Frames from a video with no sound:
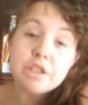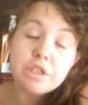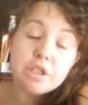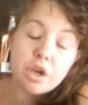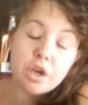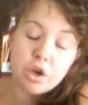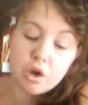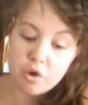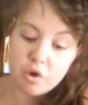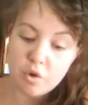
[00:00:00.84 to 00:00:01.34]

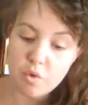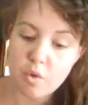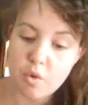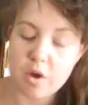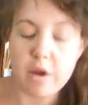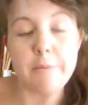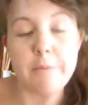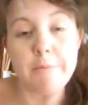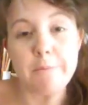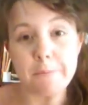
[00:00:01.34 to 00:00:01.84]

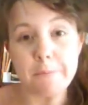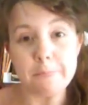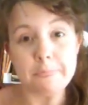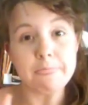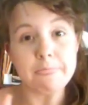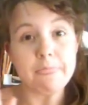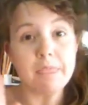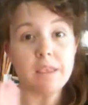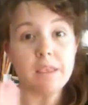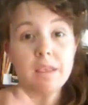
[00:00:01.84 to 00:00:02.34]
So,
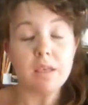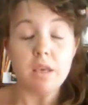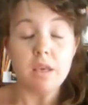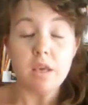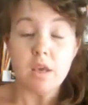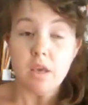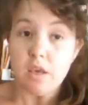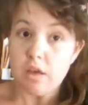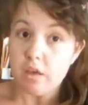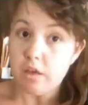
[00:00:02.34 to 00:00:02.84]

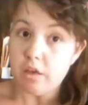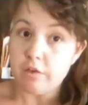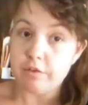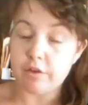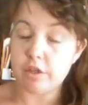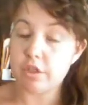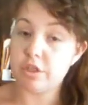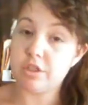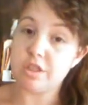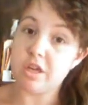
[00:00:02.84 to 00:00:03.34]

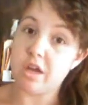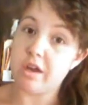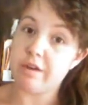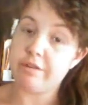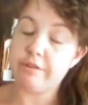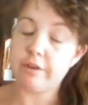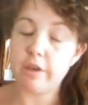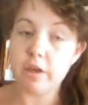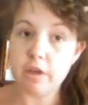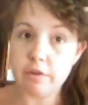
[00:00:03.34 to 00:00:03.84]
first
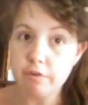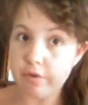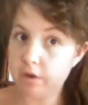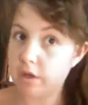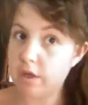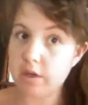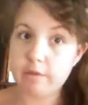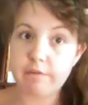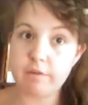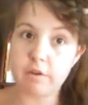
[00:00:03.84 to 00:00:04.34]
off,
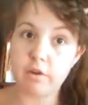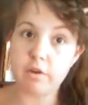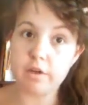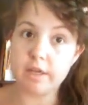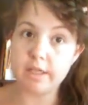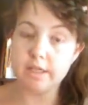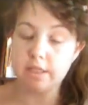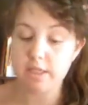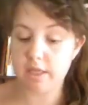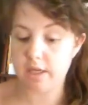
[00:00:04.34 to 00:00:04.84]
forgive the
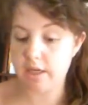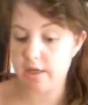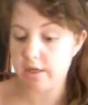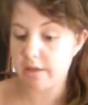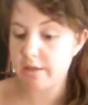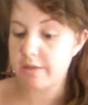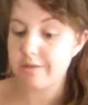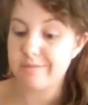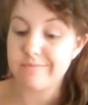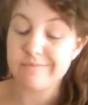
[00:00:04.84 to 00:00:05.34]
crazy
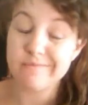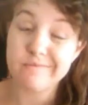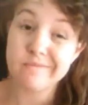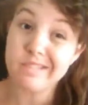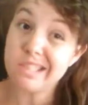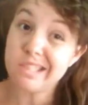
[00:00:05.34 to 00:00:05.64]
hair.